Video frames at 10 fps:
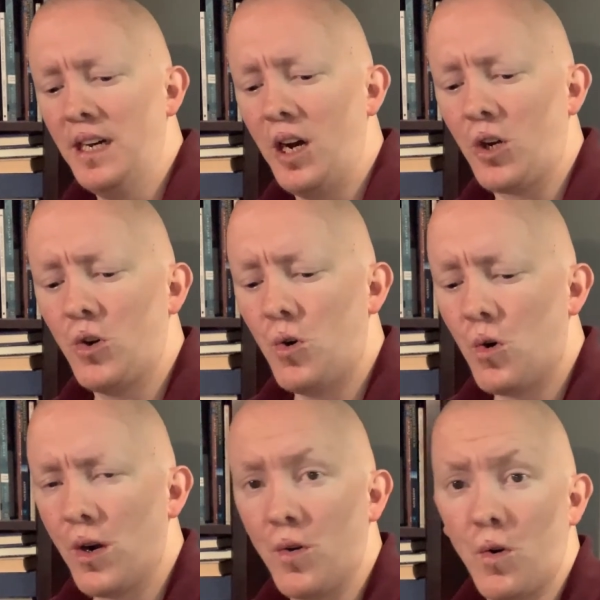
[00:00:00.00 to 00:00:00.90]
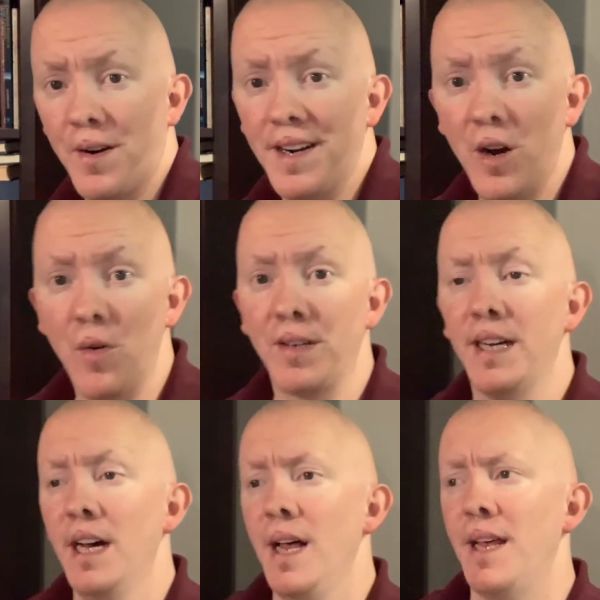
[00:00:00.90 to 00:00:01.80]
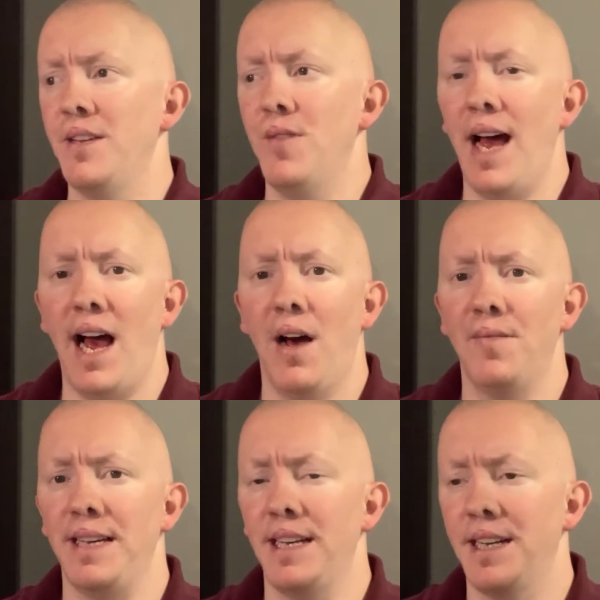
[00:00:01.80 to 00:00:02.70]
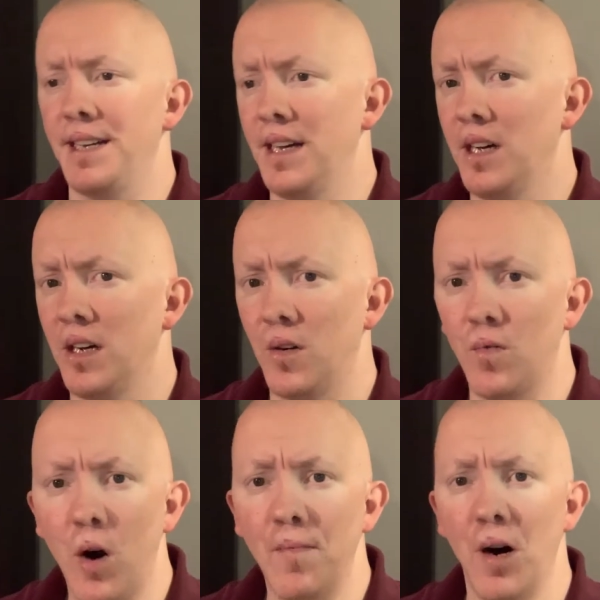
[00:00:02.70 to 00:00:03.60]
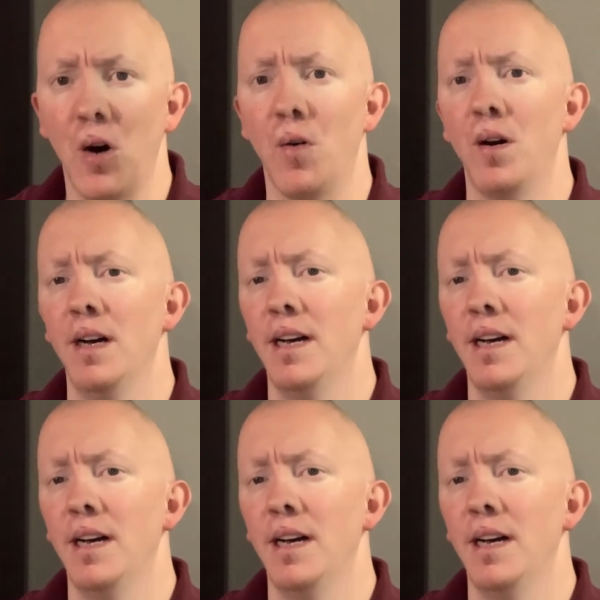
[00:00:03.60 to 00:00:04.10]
accord or note that you have in Uomo,